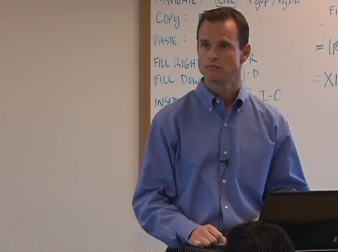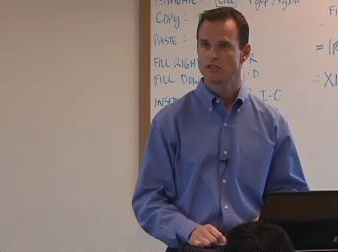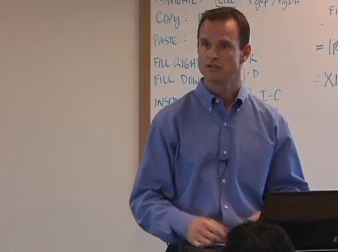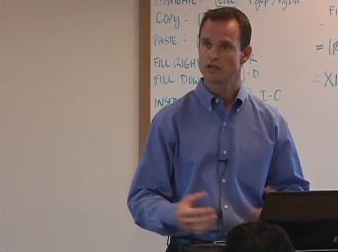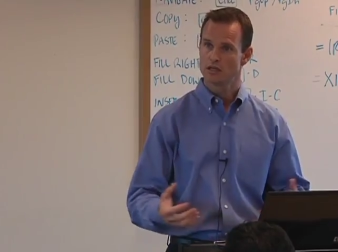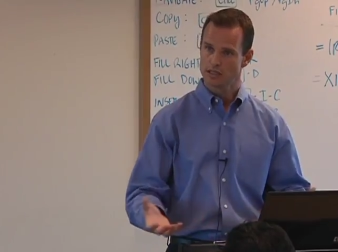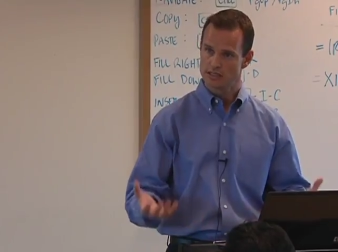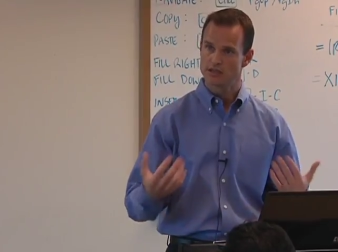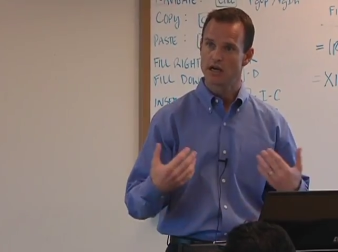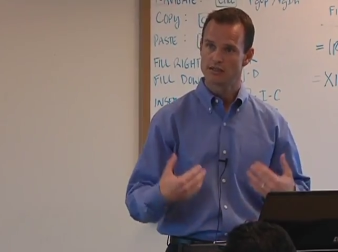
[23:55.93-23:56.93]
Is it going to lead
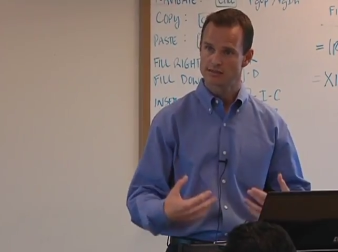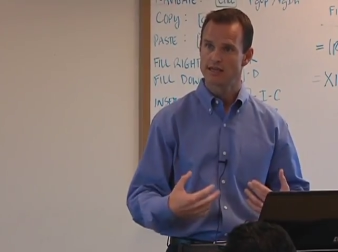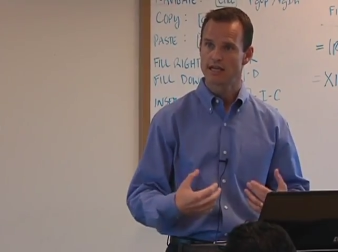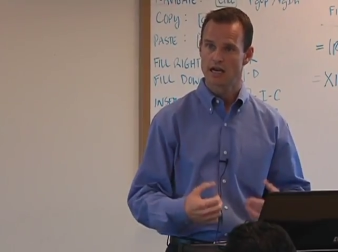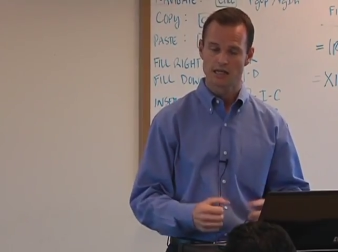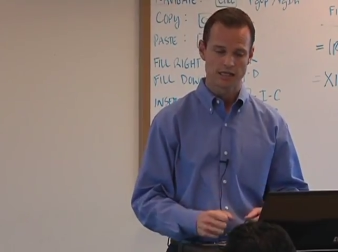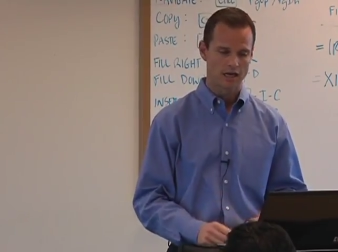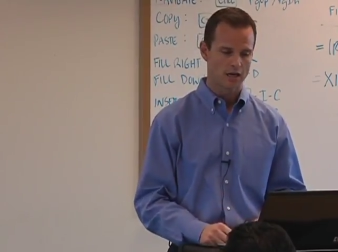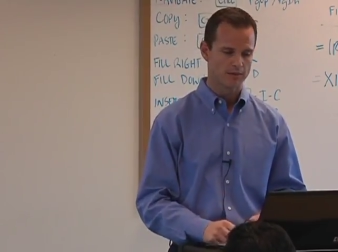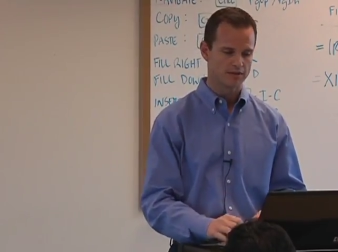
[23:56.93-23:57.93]
to us getting highly
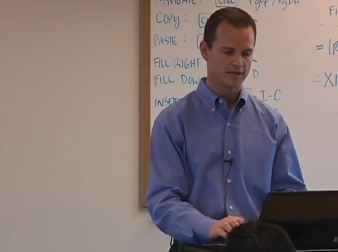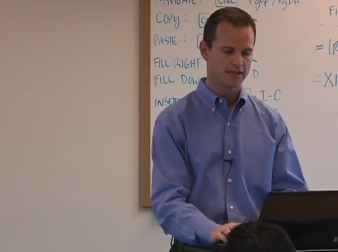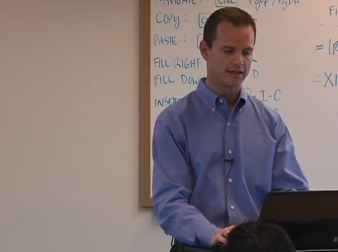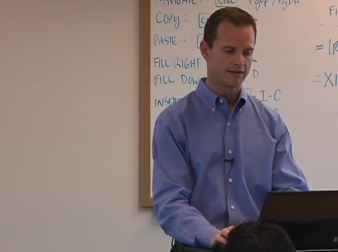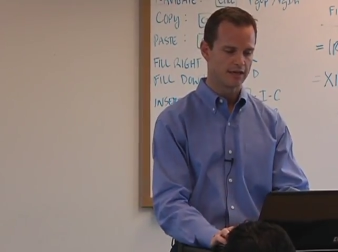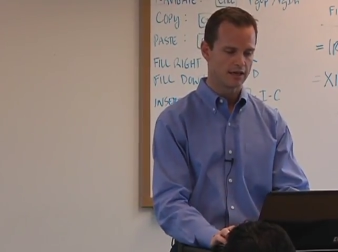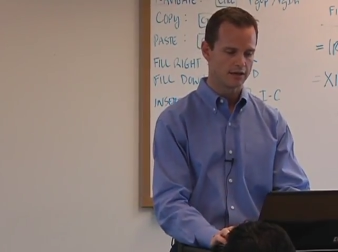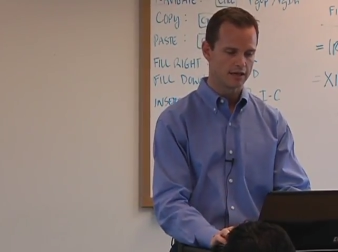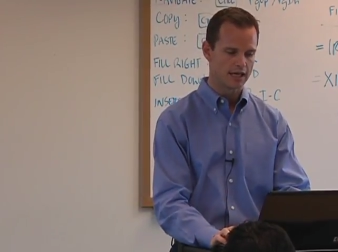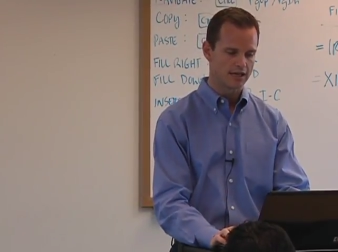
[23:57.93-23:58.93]
compensated at the end of
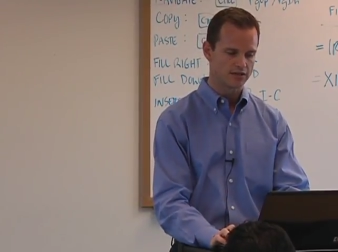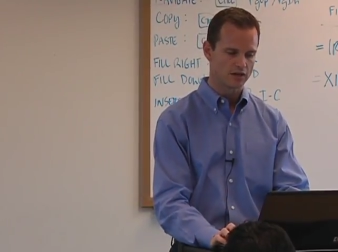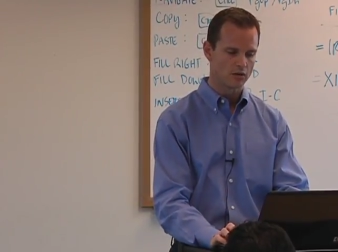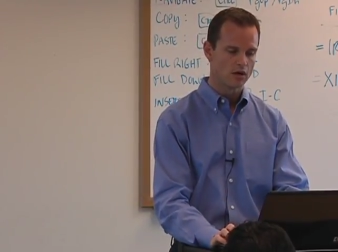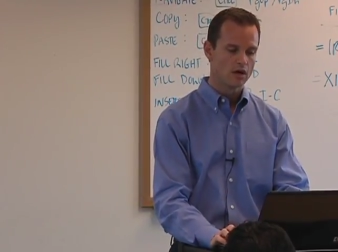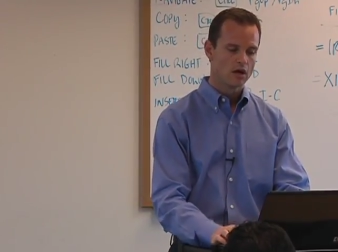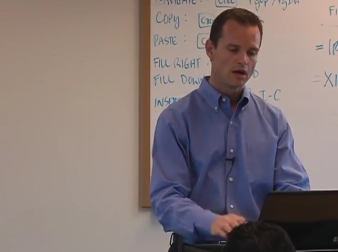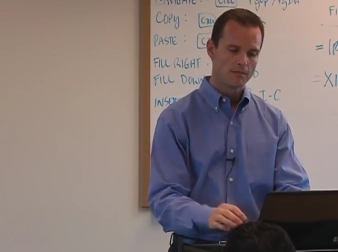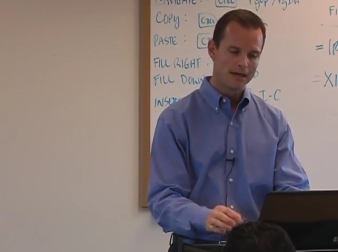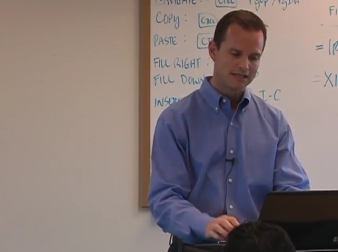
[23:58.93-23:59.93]
the day? So
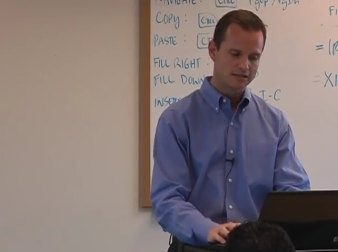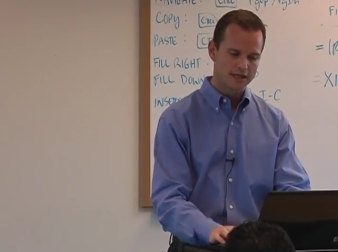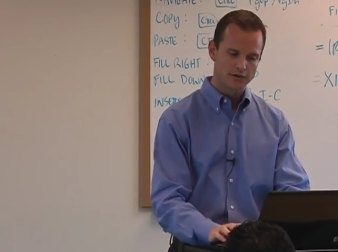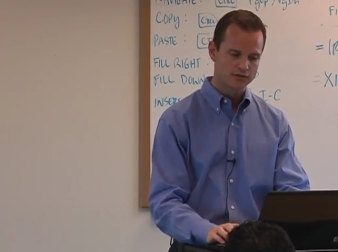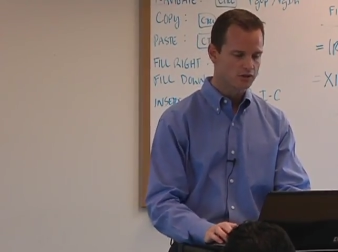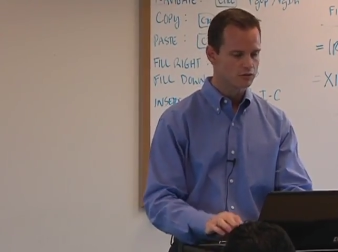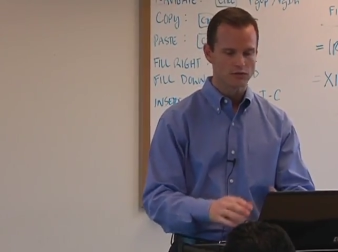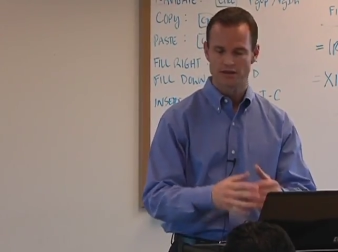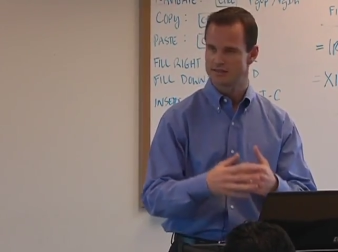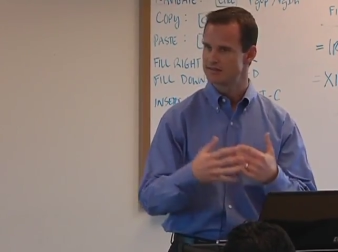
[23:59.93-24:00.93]
a mezz lender is going to run the